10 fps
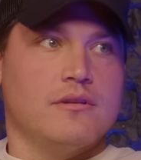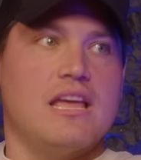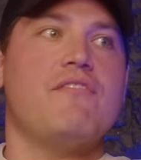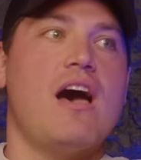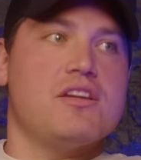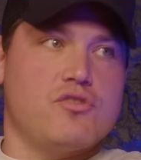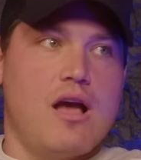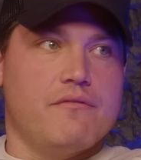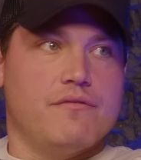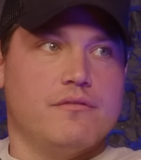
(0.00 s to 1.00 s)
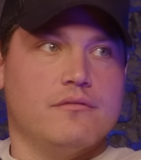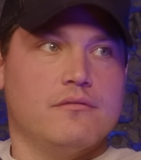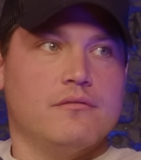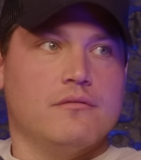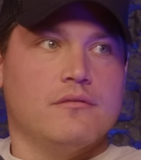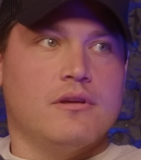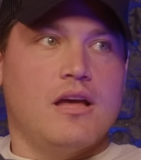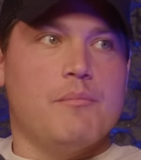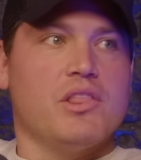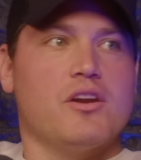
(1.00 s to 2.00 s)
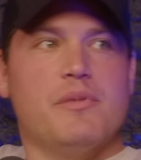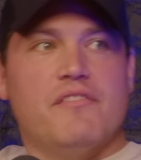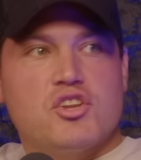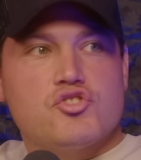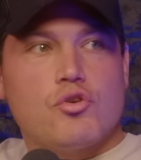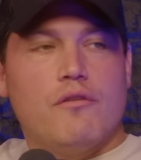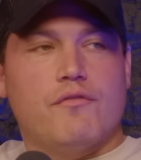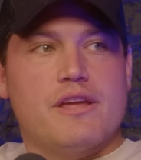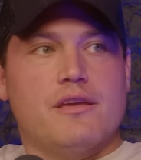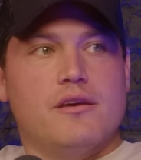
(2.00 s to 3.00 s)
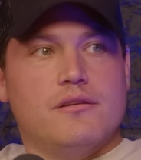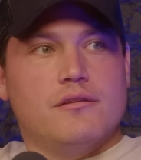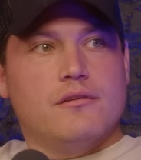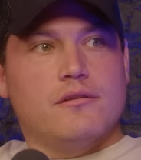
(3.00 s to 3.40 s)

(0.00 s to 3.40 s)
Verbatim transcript: if I drive. I'm yeah. a little bit of a control freak. Ben's